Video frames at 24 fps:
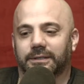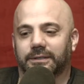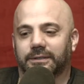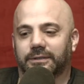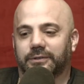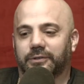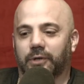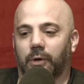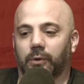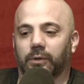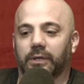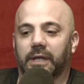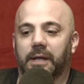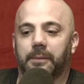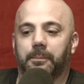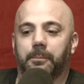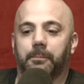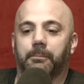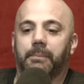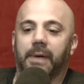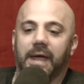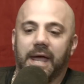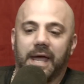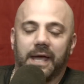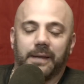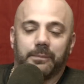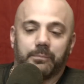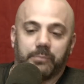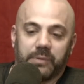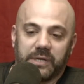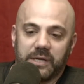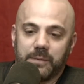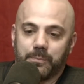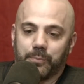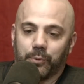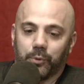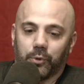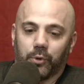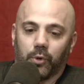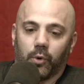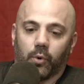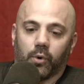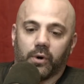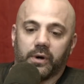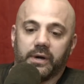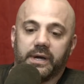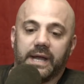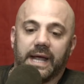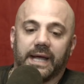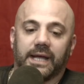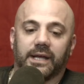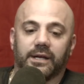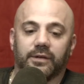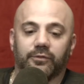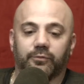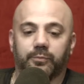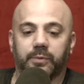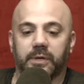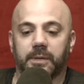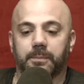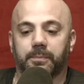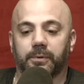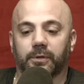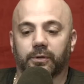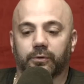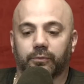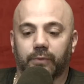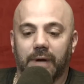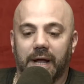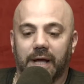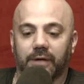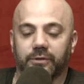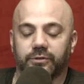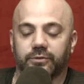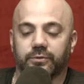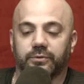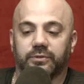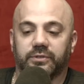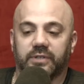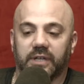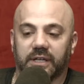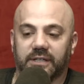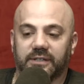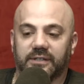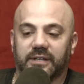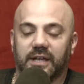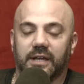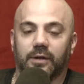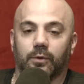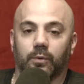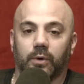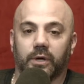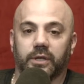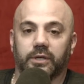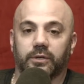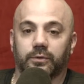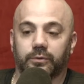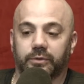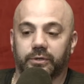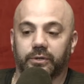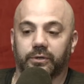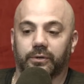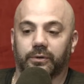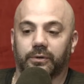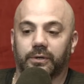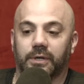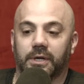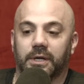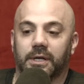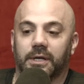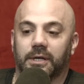Don't let bad people or negative people around you dictate what you do,